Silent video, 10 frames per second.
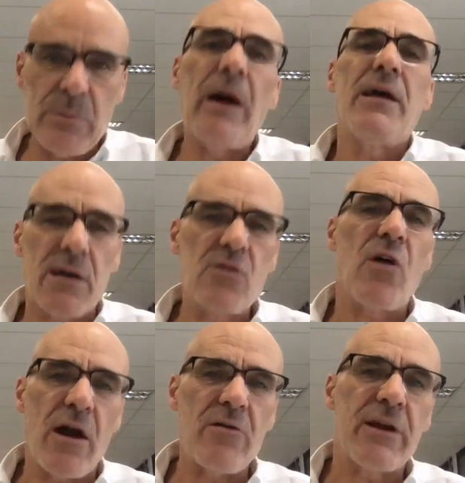by
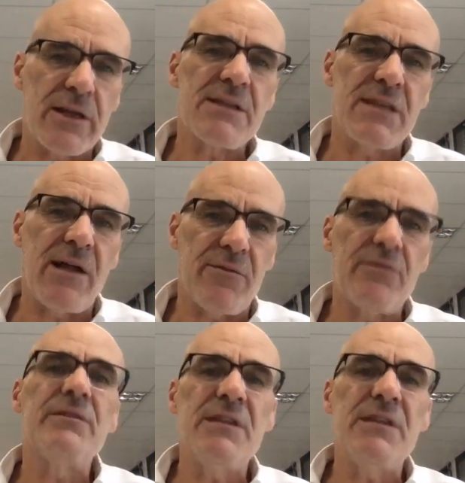acquiring itself